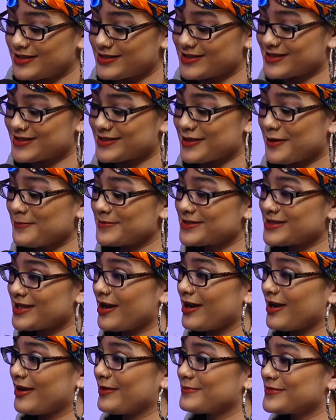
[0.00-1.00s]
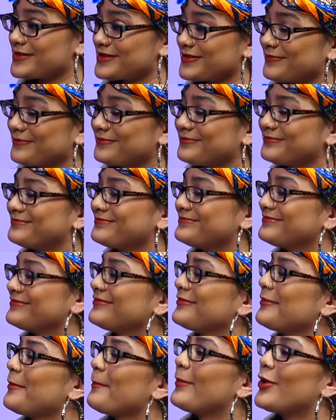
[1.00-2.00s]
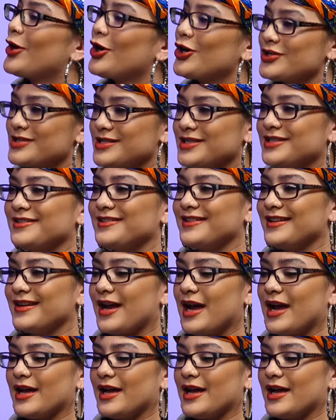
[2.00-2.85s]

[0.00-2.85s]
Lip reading: you friend sometimes. Zone a dude. Personally,